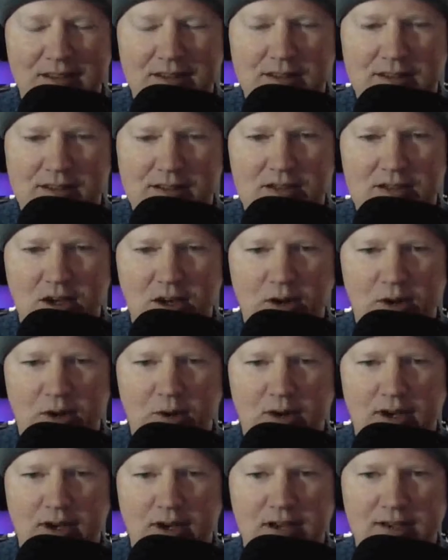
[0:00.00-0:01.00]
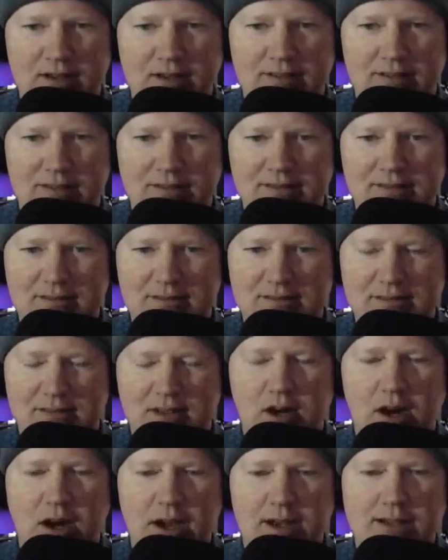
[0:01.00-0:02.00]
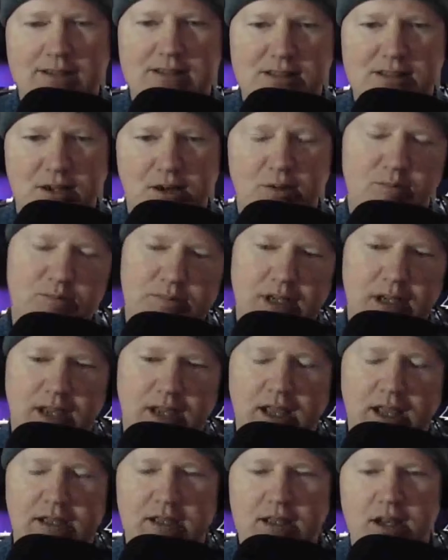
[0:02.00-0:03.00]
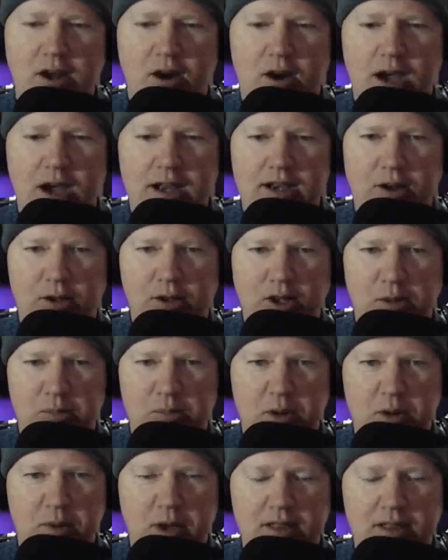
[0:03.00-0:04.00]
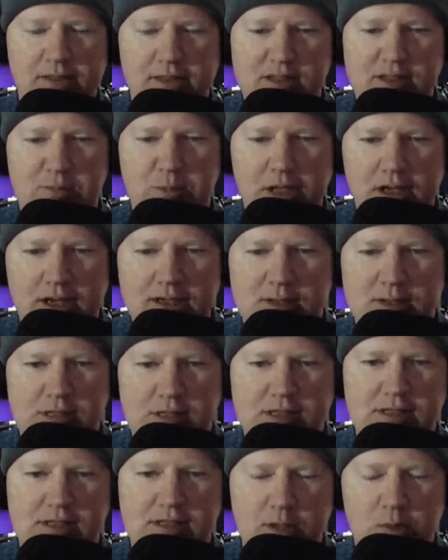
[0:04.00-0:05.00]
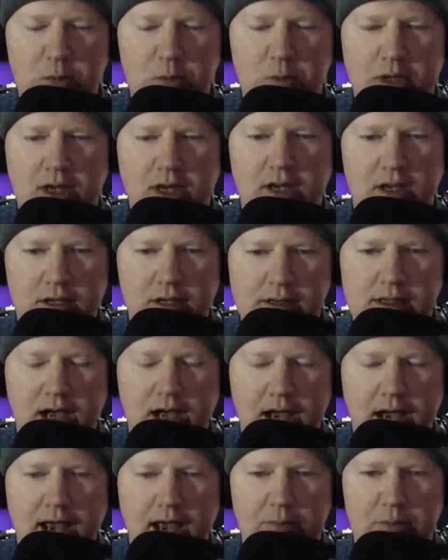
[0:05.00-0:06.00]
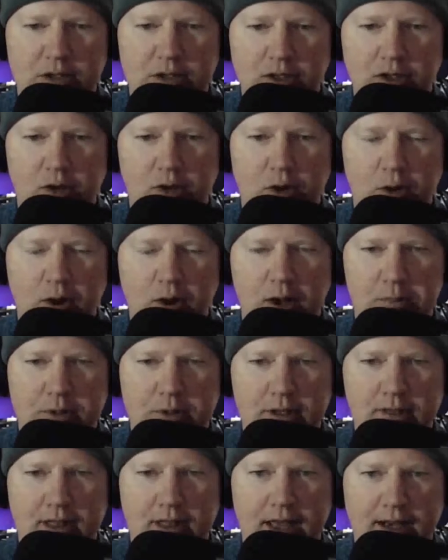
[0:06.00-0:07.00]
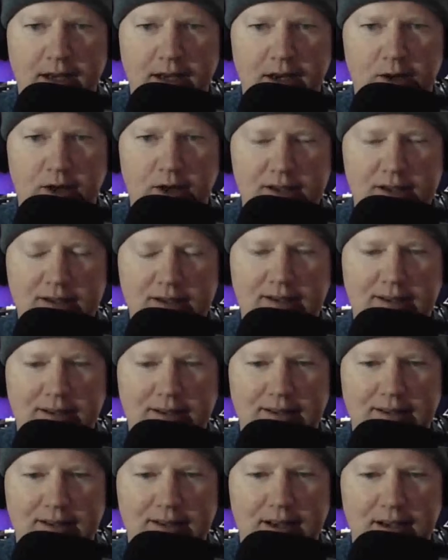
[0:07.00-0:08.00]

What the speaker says: So, all right. So, and you know, I know a little bit about this, Biloxi, Mississippi, because I happen to grow up in that area, and